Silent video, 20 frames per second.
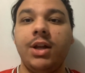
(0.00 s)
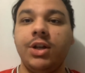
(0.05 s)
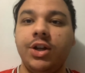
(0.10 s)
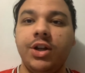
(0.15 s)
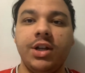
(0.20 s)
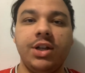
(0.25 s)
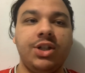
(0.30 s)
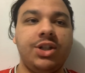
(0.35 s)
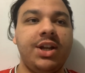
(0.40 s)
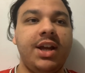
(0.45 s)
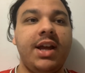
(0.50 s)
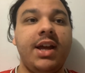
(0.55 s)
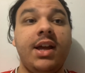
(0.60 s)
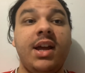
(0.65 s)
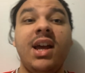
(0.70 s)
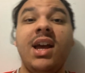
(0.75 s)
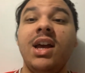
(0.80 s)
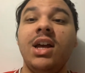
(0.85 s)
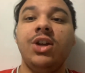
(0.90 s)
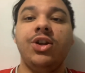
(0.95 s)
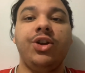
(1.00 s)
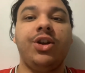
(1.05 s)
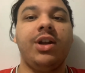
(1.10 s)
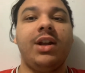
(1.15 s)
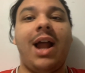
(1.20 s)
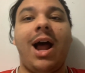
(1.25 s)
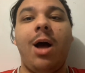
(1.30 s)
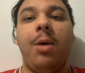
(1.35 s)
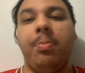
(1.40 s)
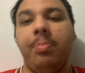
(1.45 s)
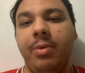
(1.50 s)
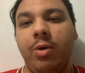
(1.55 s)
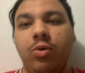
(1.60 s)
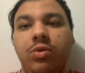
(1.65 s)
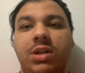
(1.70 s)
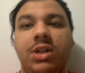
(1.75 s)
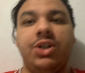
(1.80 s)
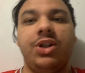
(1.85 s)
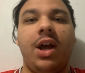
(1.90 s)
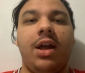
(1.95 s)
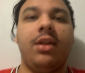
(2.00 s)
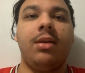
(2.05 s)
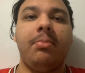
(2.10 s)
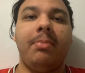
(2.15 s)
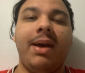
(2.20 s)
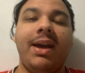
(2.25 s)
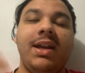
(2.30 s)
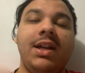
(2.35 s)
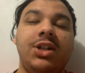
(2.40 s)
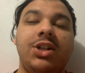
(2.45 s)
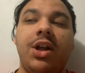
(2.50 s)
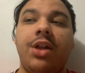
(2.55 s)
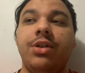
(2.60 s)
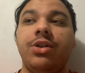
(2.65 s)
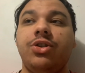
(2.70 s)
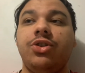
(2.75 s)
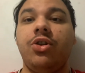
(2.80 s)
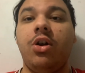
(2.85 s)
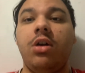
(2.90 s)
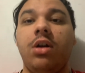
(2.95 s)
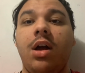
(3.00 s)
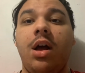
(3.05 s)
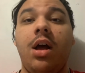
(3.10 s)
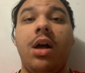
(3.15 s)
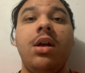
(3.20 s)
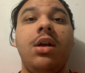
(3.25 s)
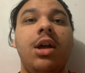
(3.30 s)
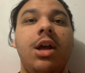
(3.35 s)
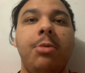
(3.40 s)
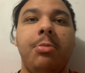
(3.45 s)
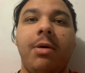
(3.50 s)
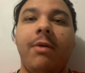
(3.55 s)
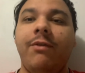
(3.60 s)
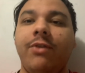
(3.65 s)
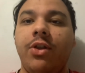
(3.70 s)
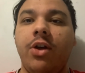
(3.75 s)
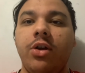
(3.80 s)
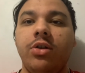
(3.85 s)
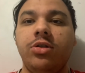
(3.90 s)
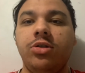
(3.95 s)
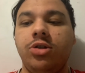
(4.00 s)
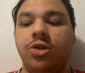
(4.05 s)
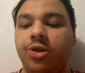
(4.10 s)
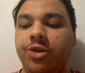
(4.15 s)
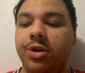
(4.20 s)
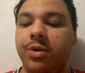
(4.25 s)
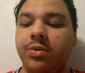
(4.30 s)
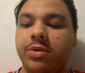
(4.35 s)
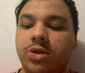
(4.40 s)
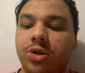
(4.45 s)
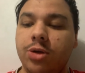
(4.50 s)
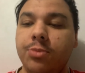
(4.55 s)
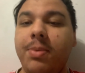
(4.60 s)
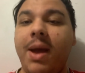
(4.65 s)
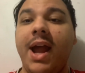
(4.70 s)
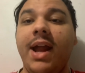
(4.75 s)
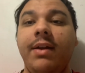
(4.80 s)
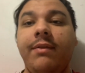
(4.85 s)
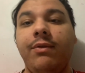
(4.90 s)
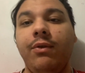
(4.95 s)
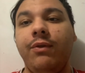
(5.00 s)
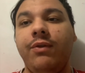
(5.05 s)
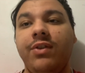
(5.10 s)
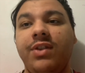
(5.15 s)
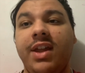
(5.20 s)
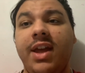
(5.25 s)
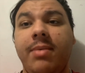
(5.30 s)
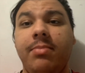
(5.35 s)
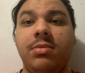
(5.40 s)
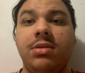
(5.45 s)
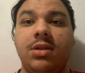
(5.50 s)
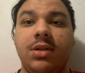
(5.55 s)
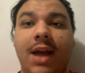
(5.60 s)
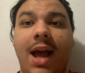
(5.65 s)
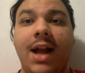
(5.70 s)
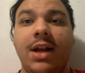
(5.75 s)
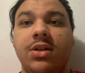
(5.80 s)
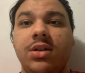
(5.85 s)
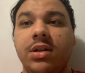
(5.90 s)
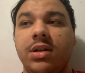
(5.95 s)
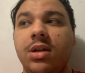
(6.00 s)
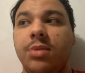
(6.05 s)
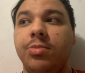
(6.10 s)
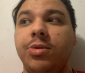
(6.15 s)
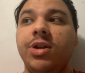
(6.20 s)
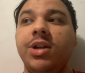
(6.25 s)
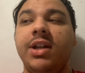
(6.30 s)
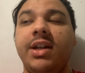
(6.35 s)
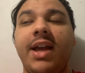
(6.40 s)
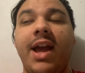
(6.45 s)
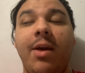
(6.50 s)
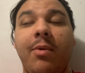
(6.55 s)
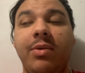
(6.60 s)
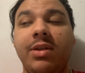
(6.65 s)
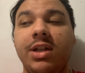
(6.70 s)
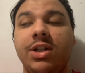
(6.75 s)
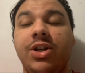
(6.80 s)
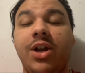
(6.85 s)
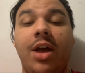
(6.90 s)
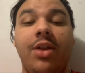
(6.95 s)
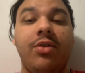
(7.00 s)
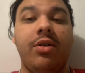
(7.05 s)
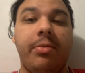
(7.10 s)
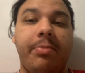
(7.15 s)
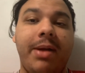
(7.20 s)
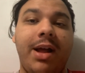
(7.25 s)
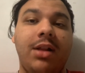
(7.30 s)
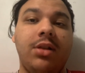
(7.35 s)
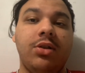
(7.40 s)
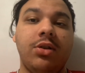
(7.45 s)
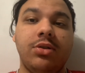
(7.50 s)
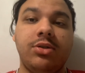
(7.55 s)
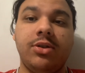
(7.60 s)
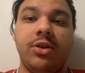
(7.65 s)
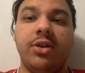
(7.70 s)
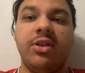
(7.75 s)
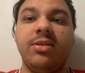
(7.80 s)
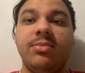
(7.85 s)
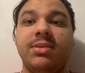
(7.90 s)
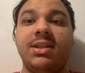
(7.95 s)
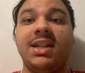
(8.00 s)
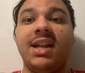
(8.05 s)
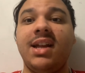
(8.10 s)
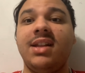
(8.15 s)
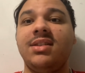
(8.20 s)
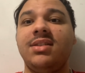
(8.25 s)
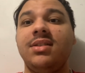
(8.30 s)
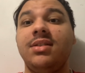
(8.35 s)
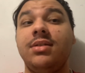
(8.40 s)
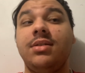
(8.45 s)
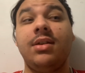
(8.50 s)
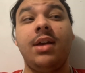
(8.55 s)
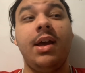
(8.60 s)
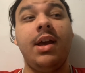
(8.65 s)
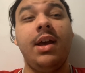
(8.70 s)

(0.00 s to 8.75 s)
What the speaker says: You could share, you could help build each other, make each other stronger. But for those two, it was too painful for them to actually communicate with each other about those circumstances.